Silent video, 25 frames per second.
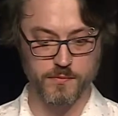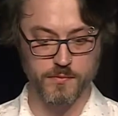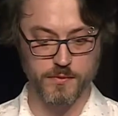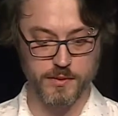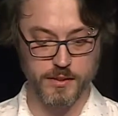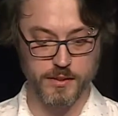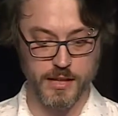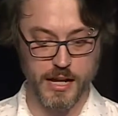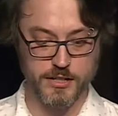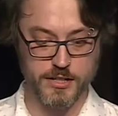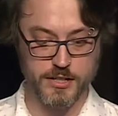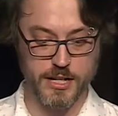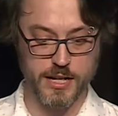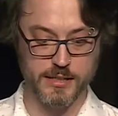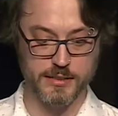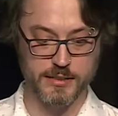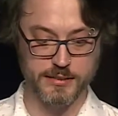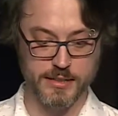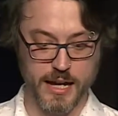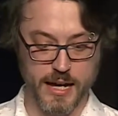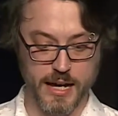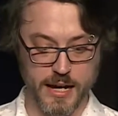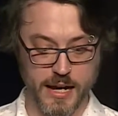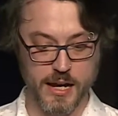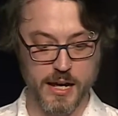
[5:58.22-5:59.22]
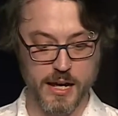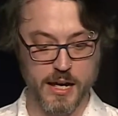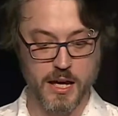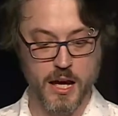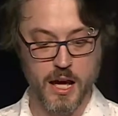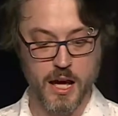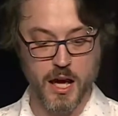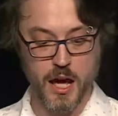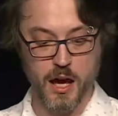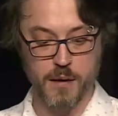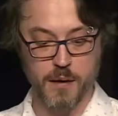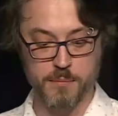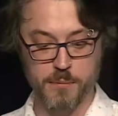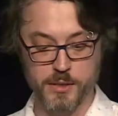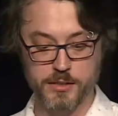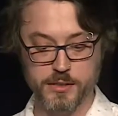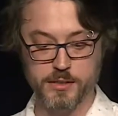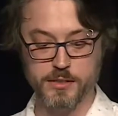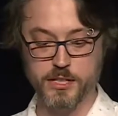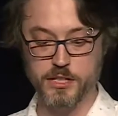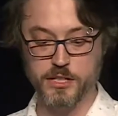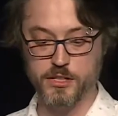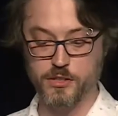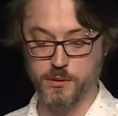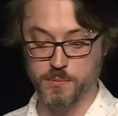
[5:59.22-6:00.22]
that channel data. A
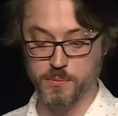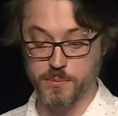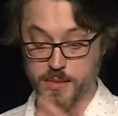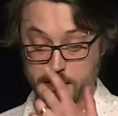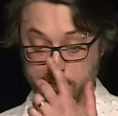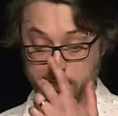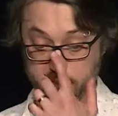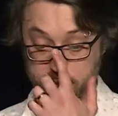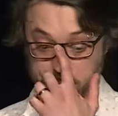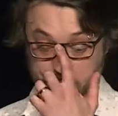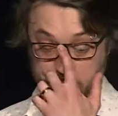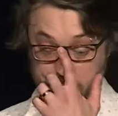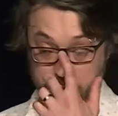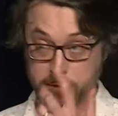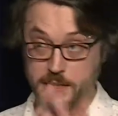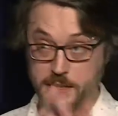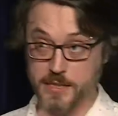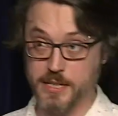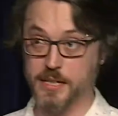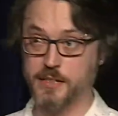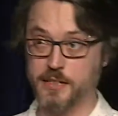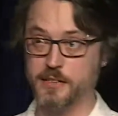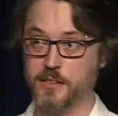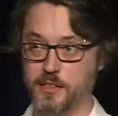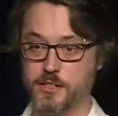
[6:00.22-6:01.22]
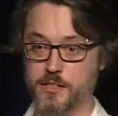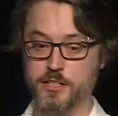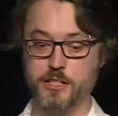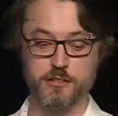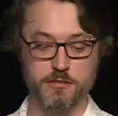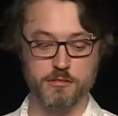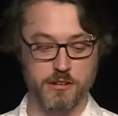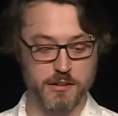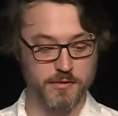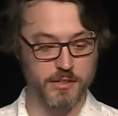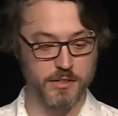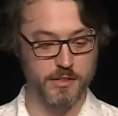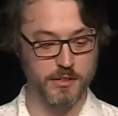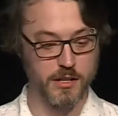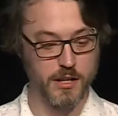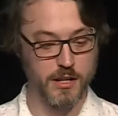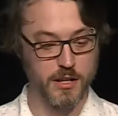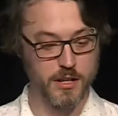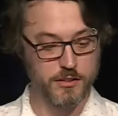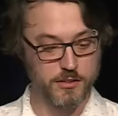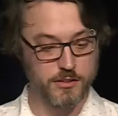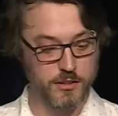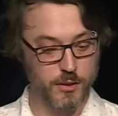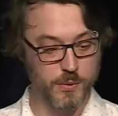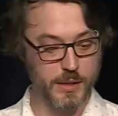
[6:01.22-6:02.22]
modern digital business must be technology driven,
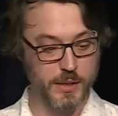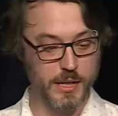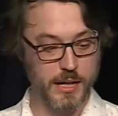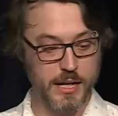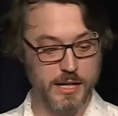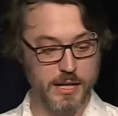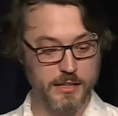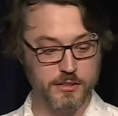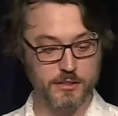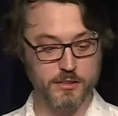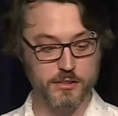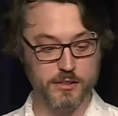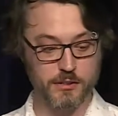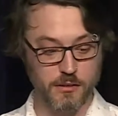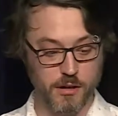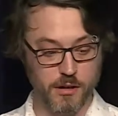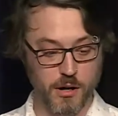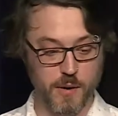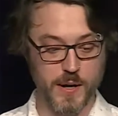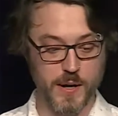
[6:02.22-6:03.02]
so we need to grow